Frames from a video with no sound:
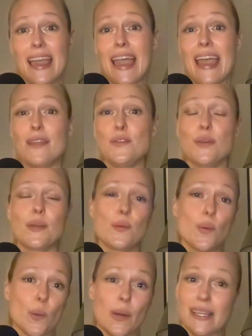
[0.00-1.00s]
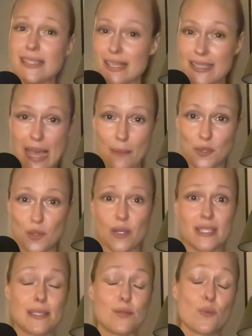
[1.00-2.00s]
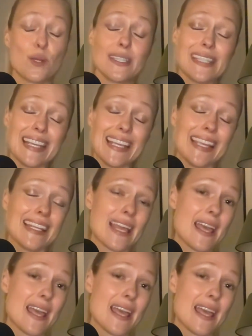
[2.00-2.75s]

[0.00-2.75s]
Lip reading: And you can always adapt your routine,